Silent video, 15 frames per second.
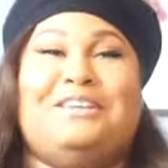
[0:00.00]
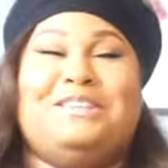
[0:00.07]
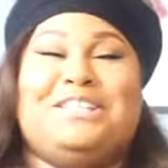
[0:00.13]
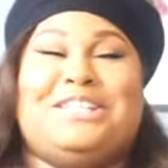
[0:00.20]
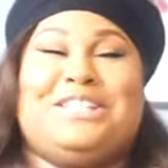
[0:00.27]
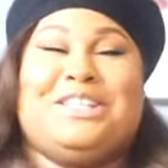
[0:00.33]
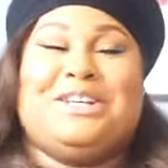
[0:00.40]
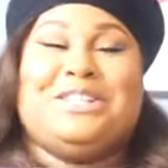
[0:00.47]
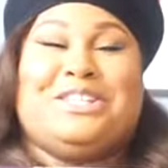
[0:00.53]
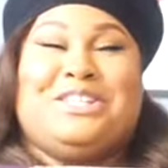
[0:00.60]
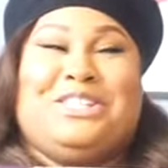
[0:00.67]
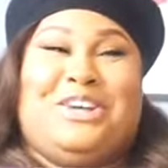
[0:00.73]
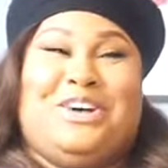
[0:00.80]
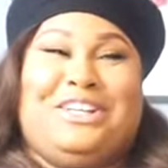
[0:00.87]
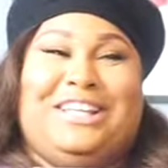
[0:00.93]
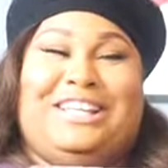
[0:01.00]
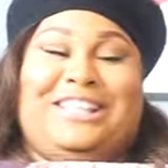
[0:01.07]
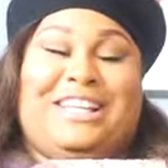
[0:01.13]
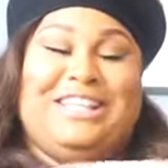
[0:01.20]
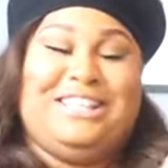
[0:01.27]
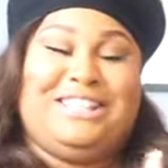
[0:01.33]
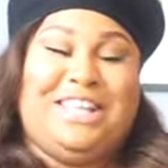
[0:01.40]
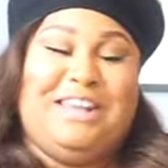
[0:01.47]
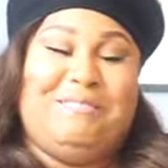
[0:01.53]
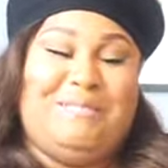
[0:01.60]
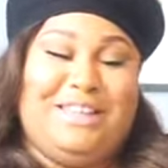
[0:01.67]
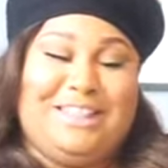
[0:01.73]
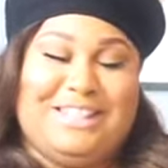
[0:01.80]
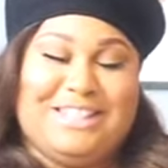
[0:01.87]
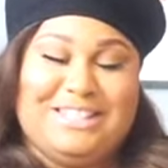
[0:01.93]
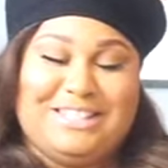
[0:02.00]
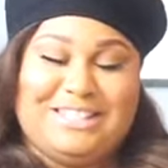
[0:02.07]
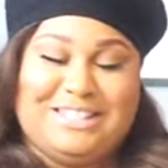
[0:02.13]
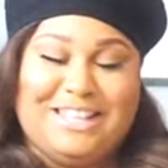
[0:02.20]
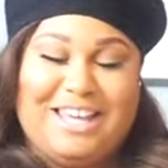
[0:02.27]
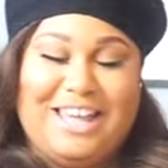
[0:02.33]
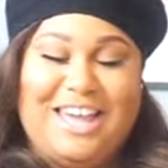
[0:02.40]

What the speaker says: was so stoked that they sent me this.